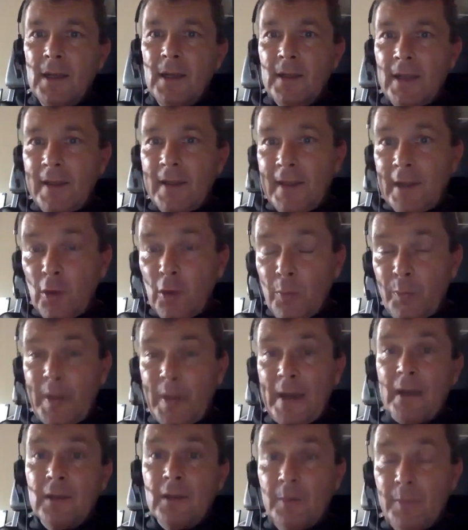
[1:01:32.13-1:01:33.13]
and they go
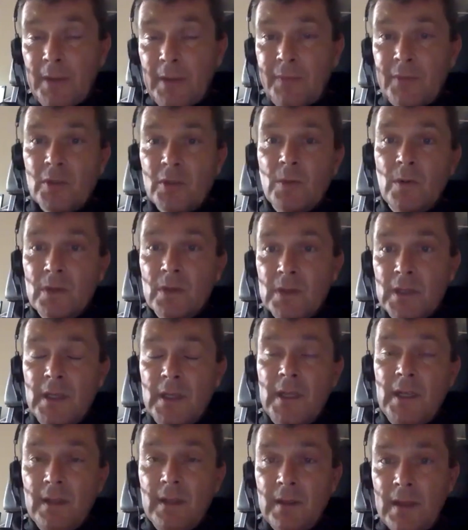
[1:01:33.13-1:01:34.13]
back to play for Swansea,
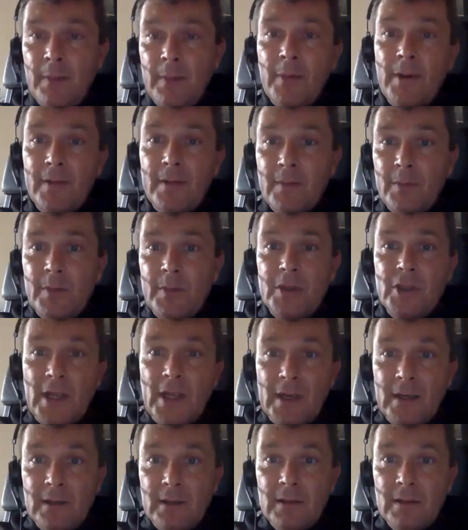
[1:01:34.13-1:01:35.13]
Neath, Aberafon, Bridgend.